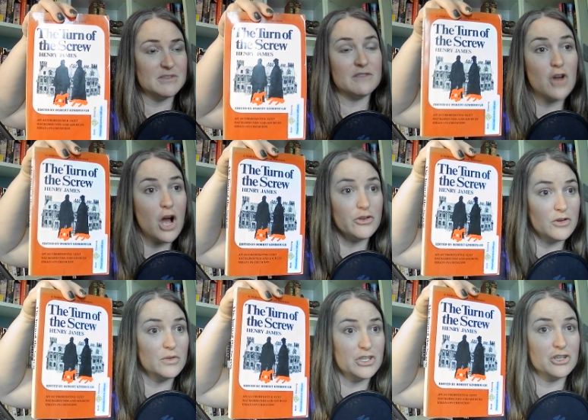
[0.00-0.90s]
if not, you
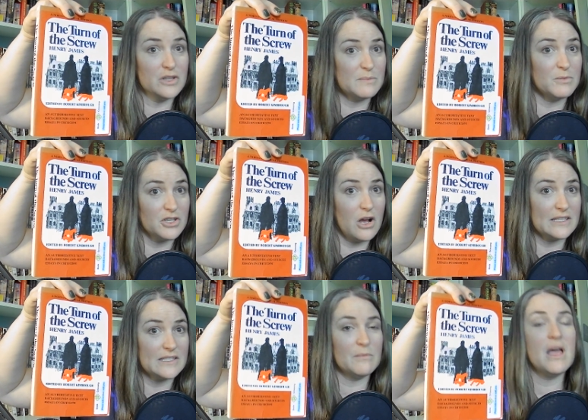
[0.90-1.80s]
totally should. This book's
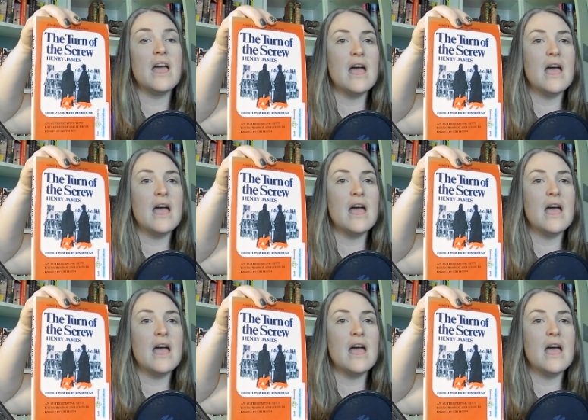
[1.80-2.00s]
awesome.